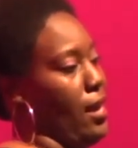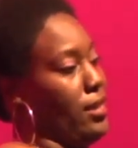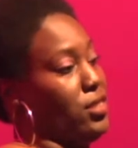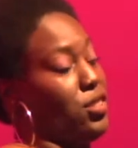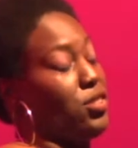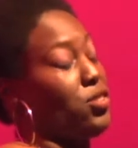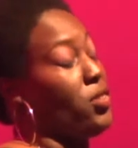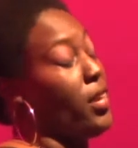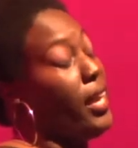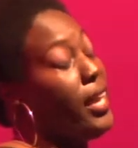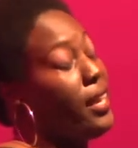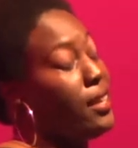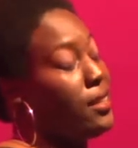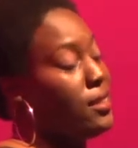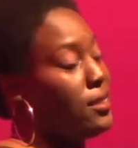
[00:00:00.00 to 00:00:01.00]
I touched her
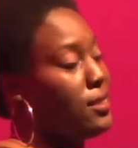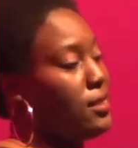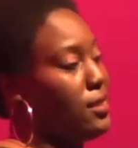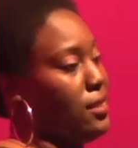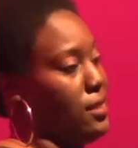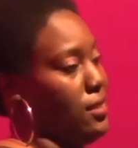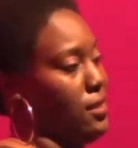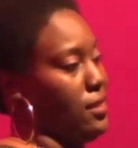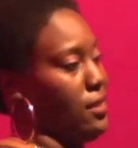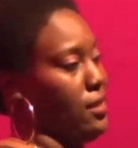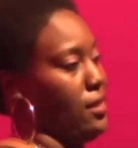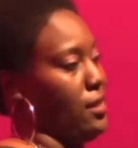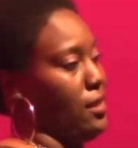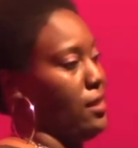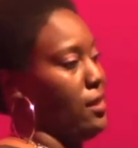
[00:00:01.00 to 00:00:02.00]
hands,
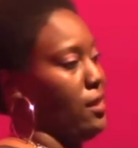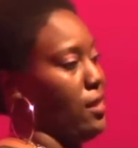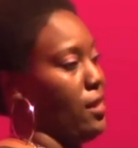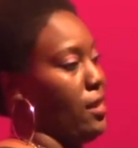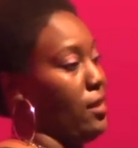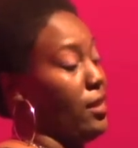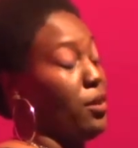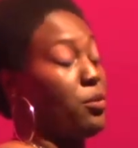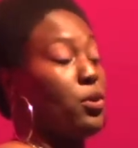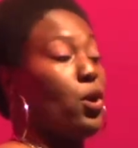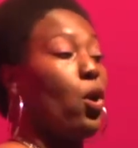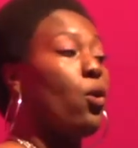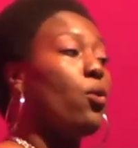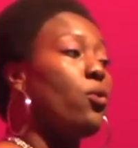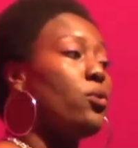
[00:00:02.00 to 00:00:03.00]
and they were
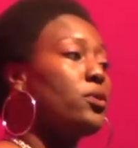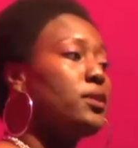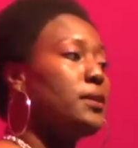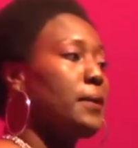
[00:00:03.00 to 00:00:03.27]
cold.